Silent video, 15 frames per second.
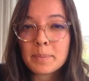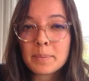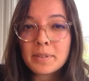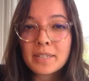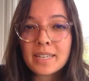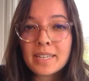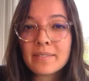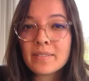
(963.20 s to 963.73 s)
People
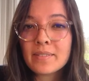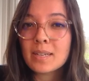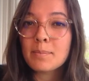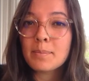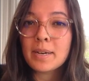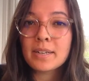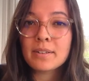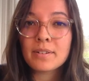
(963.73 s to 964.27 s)
can even
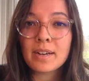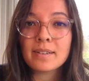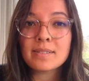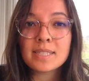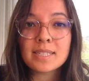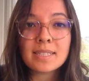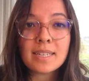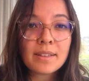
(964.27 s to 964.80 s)
combine
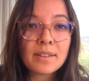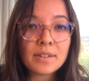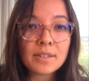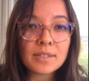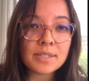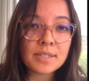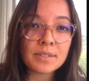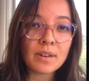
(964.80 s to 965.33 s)
graphs together
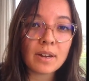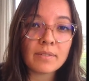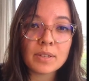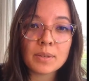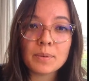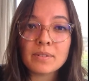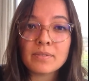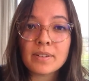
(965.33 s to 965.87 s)
using
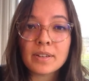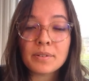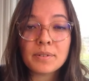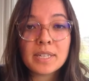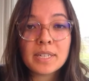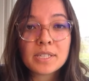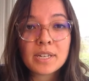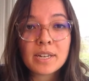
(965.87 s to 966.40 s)
GraphQL
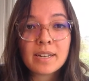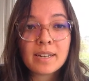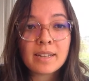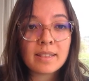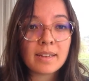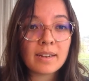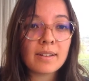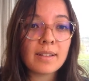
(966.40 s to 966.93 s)
Federation,
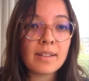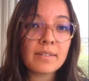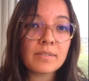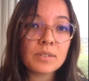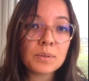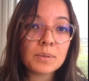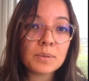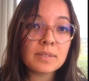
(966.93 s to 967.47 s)
and there are a lot
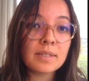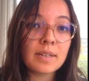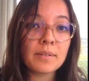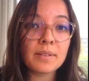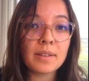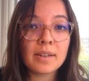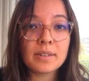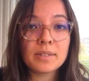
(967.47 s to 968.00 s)
of tools
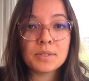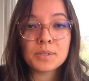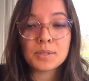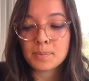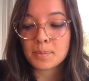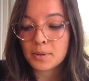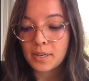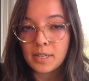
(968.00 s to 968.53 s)
out there to
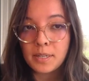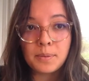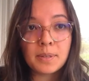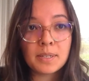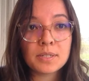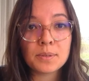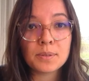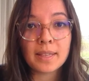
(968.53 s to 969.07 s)
support you
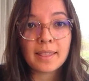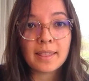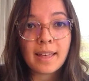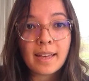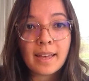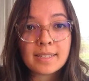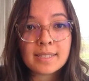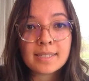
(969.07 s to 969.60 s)
in doing
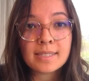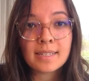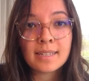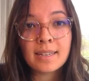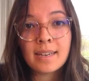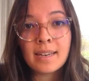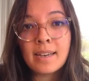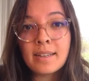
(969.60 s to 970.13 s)
that.
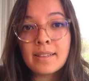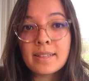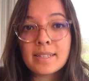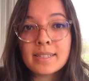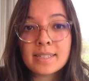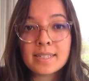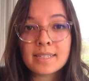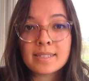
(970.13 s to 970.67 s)

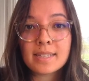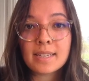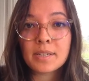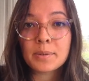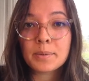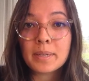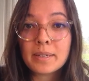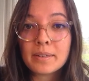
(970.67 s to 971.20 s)
This is
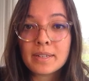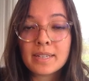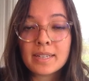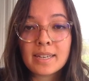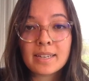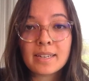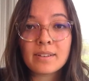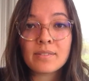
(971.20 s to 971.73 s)
a query
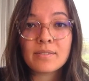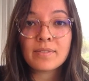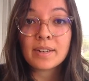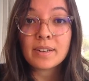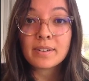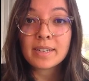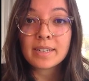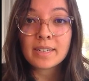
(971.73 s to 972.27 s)
in a
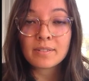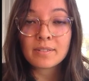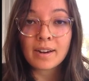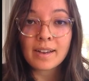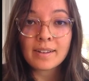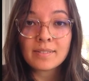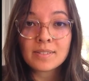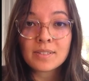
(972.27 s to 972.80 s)
federated
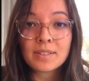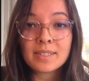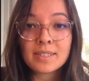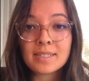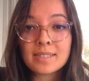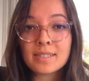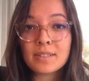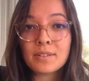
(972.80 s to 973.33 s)
graph, so
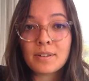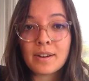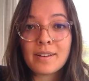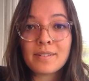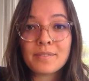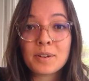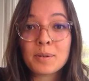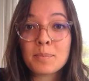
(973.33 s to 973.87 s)
this is a
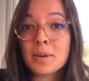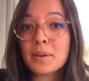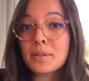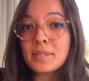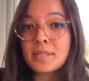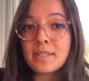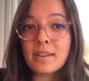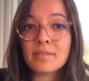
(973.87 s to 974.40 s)
graph
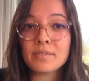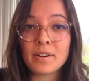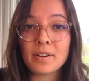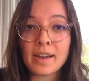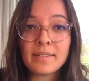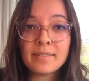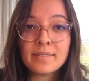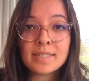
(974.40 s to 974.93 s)
composed of
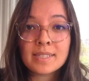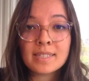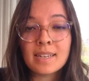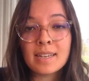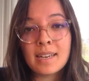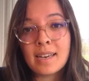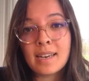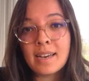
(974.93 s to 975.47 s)
graphs,
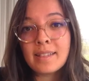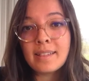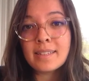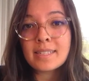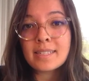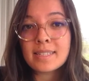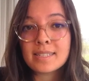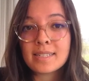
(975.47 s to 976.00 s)
and
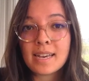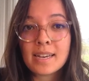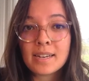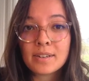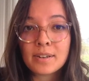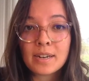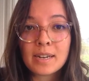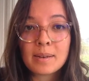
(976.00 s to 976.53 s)
this is a
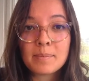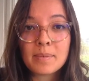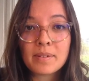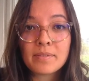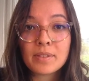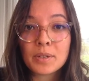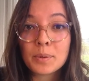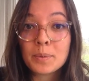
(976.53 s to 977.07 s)
diagram
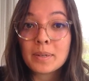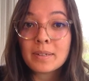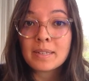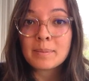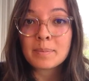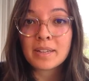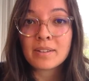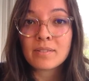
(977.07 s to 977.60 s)
of the
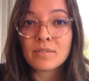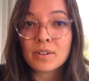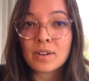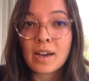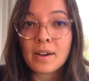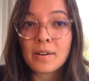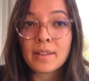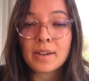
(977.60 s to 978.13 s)
query plan for
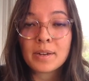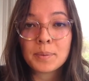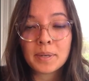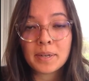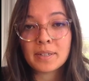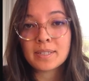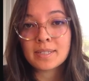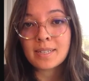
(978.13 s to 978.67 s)
how that
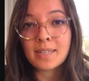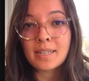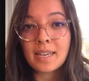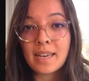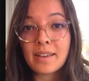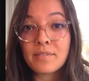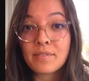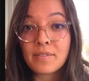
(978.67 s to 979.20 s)
query is going to
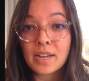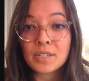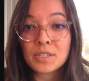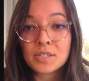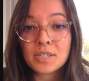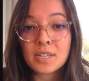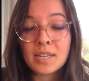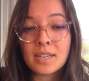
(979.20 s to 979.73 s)
get
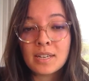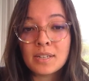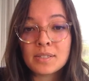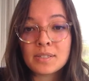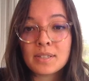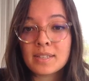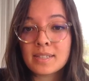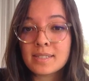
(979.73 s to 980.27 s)
fetched.
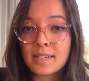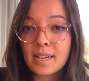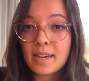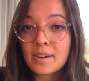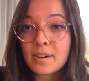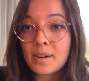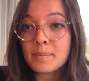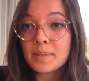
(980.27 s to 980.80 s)
So this
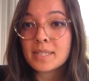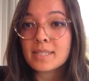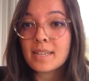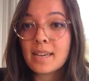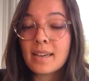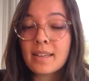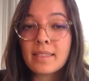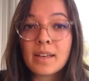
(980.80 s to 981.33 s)
diagram is
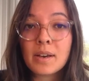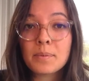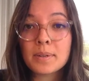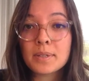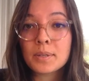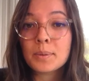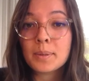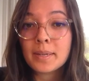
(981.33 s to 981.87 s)
saying that
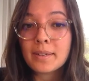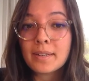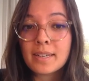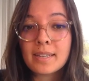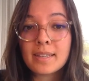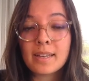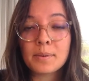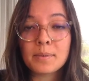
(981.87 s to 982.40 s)
one
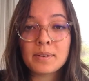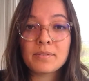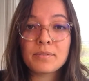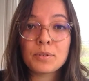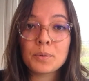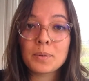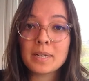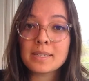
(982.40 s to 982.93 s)
query that
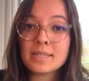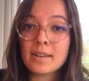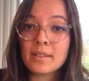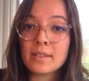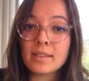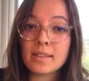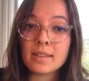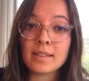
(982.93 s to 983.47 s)
we've requested
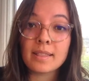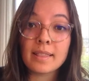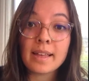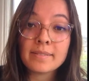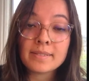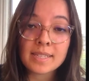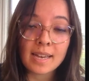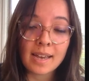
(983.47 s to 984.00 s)
on the
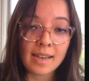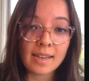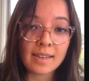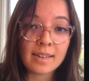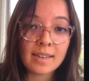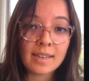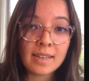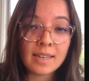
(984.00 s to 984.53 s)
left
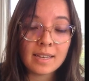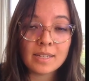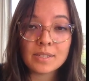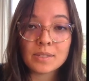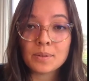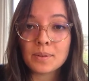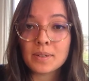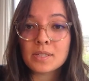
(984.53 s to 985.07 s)
side
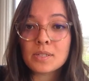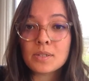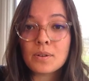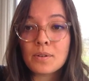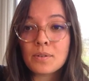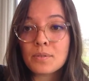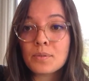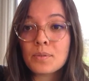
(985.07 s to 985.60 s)
is going to
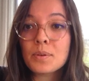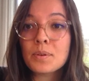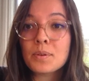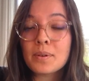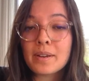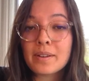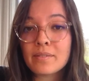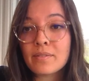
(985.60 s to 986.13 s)
go
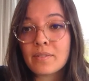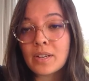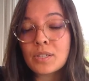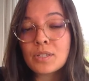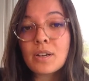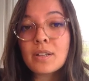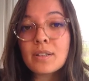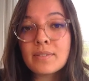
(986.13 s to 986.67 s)
through and
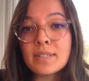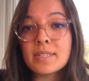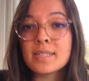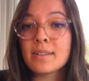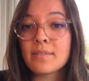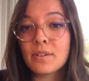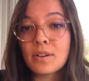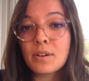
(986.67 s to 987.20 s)
fetch all of its
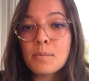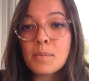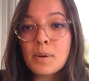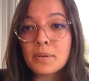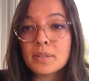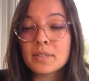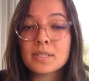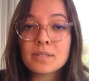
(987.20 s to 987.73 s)
different
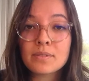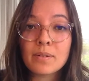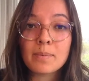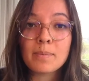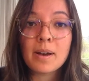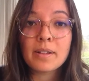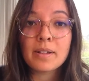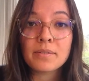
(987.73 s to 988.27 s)
components
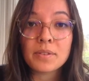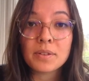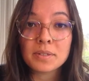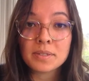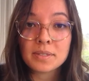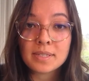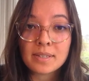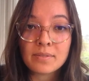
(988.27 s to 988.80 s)
from all of
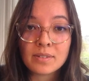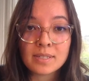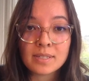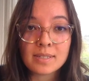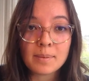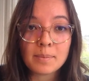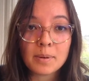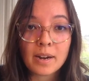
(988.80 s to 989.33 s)
those different
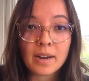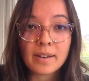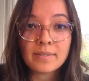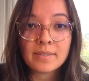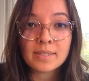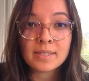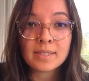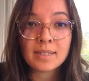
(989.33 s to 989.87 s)

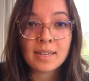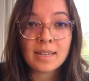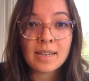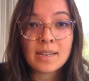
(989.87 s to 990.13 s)
subgraphs.